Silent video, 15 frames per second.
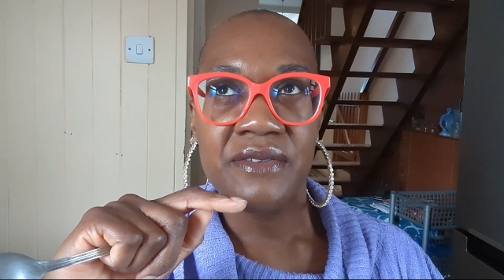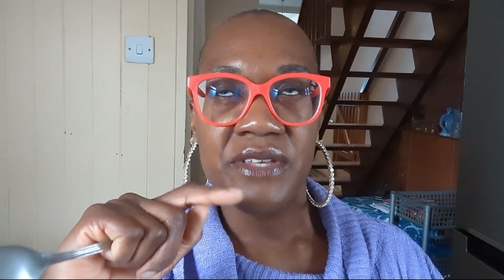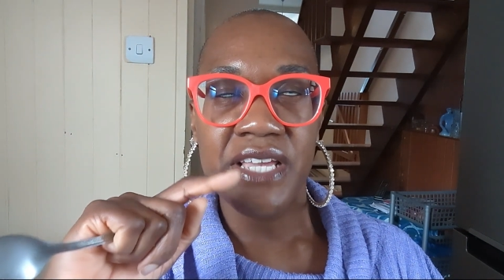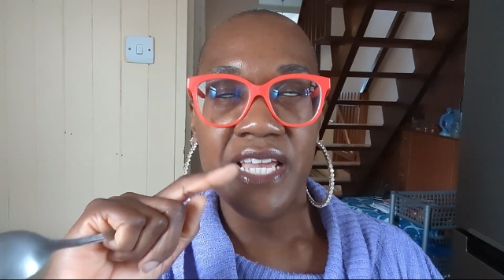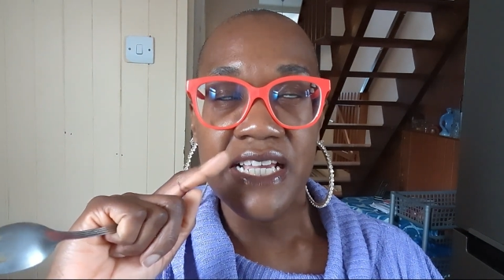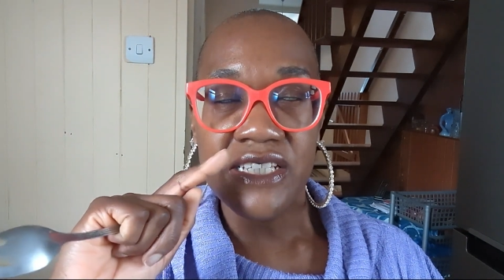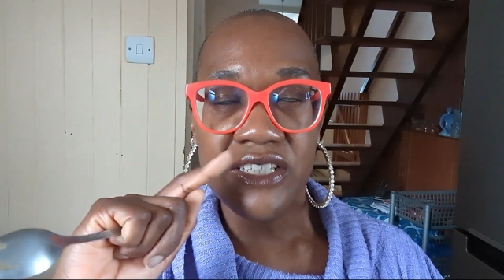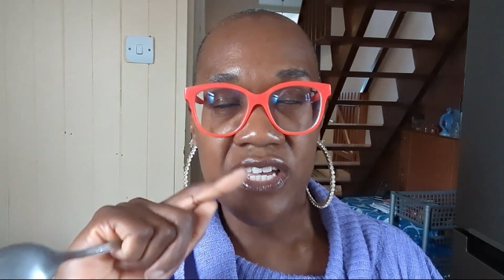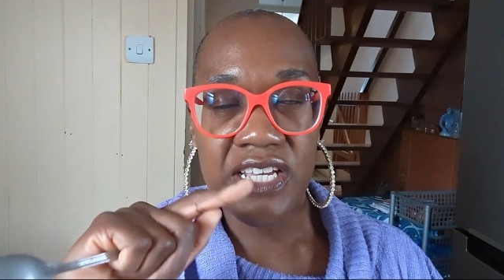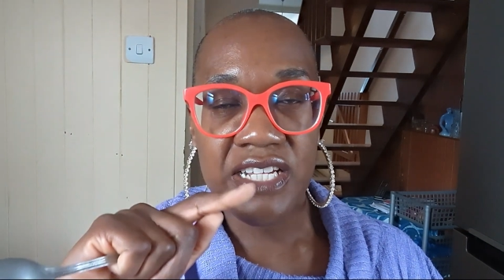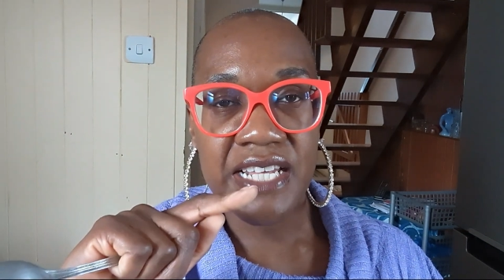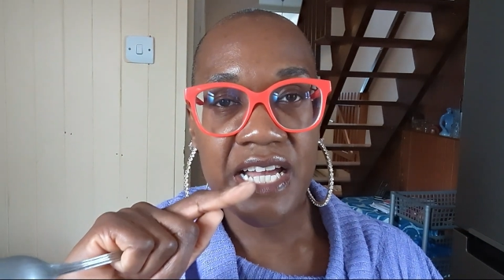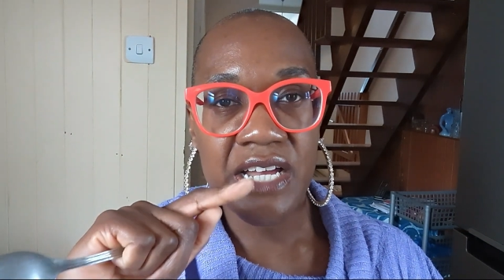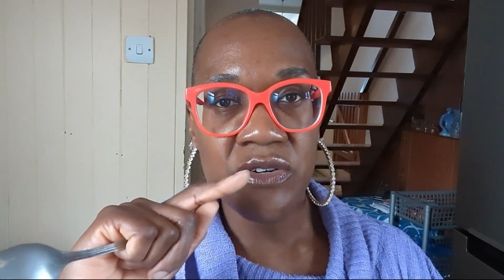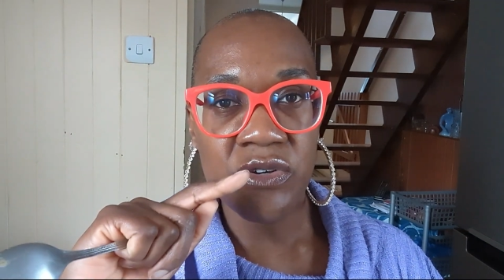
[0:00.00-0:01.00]
it turned
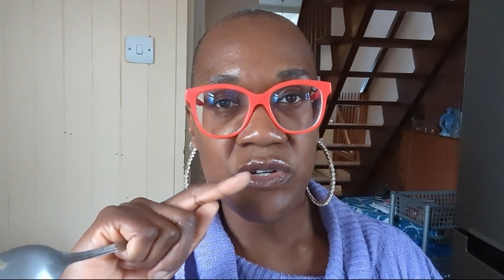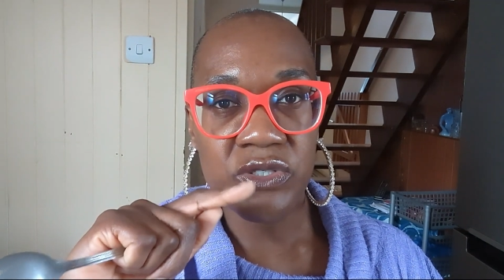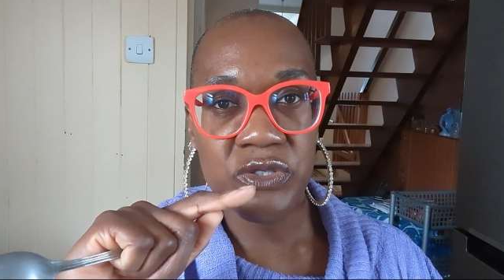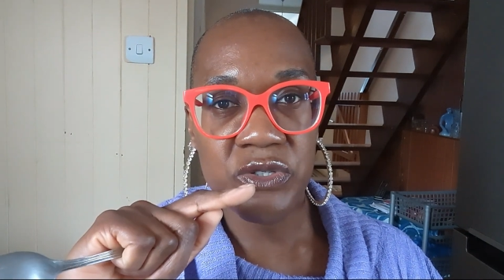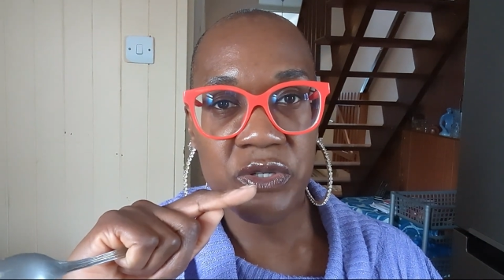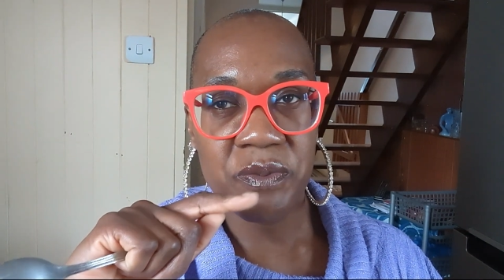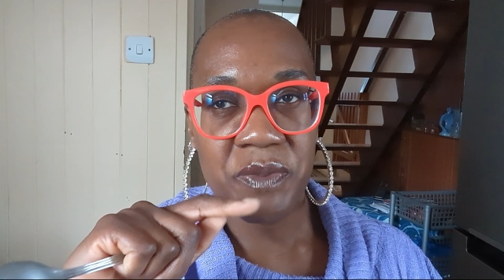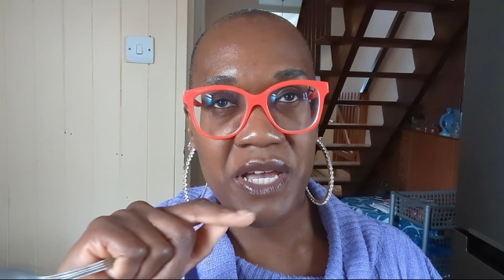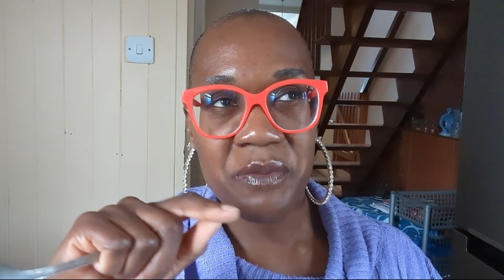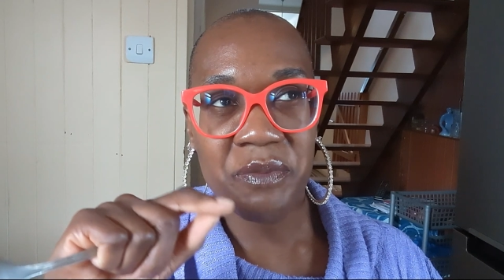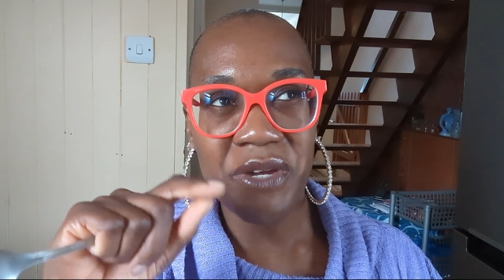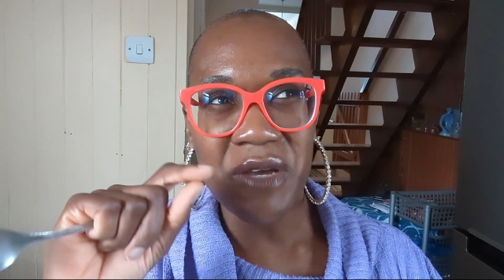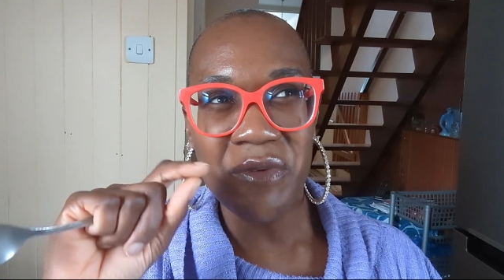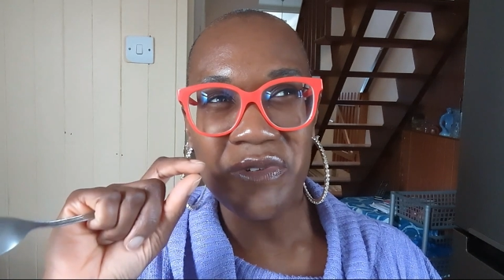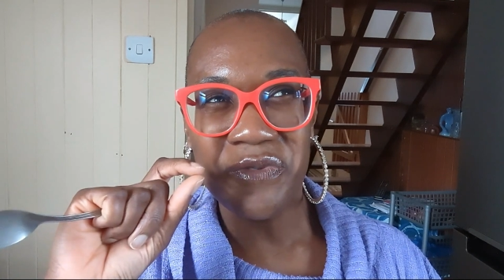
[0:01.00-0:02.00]
out not too bad,
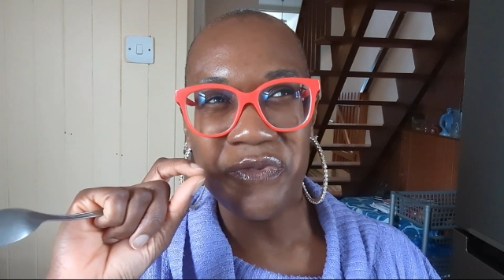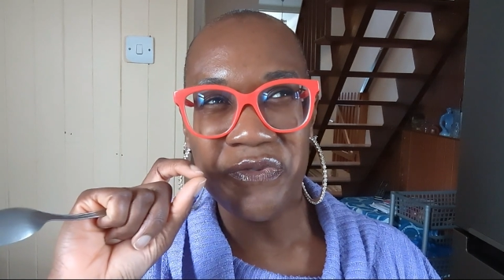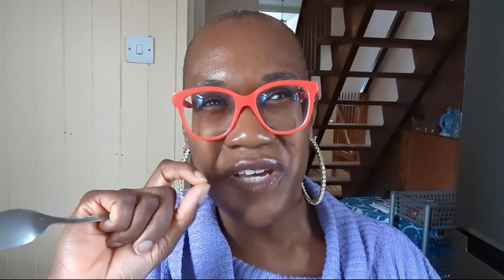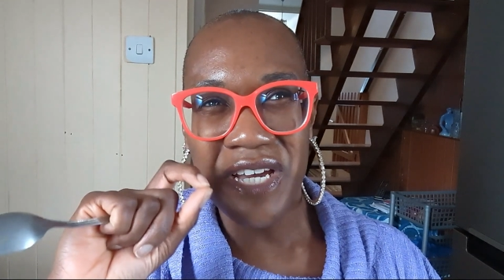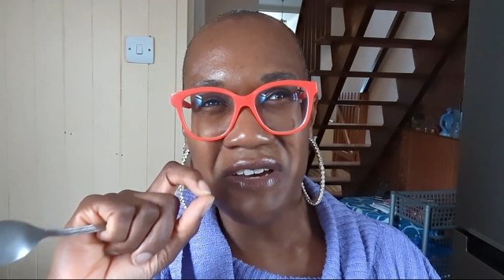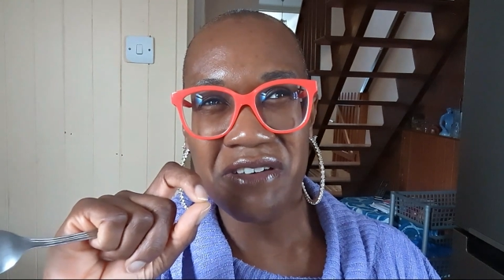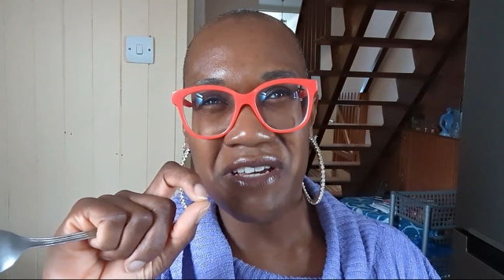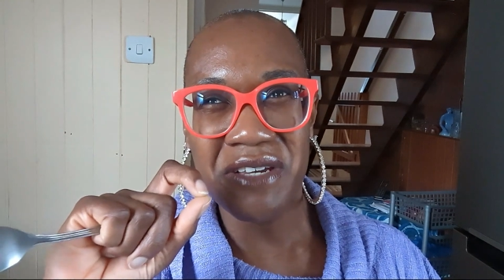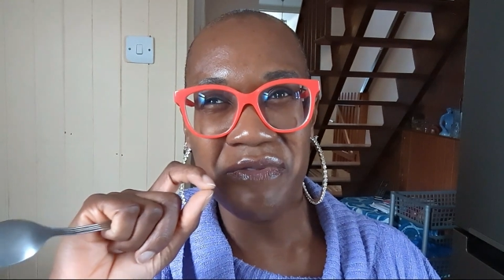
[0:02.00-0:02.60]
but it was very,